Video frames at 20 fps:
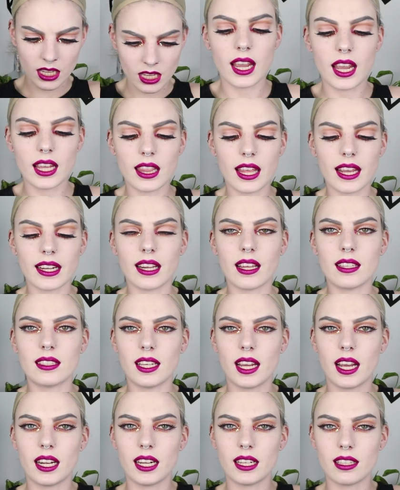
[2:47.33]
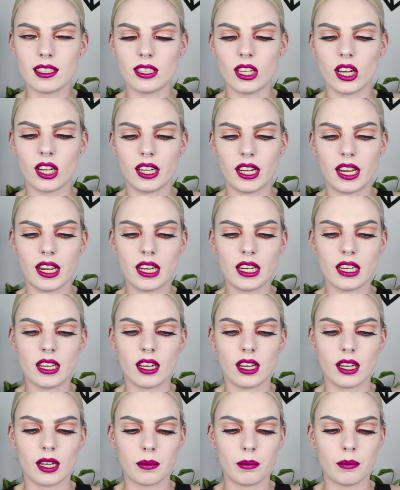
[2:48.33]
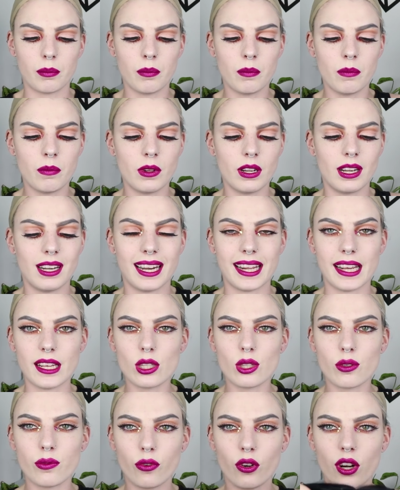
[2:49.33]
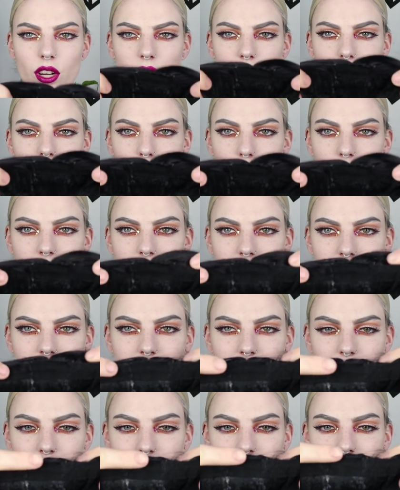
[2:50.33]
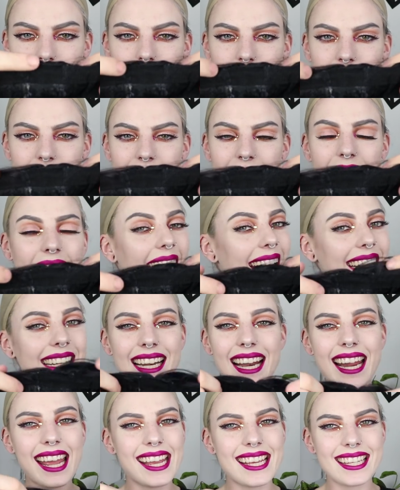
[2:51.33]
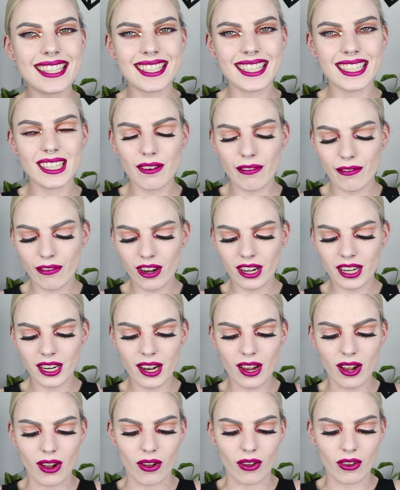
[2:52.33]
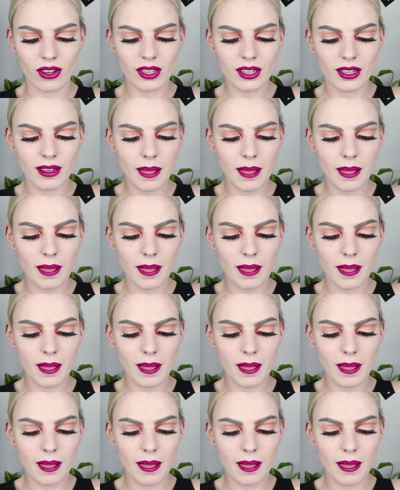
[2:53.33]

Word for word: And like I said, it's not a lace front, so it doesn't have any lace in the front at all.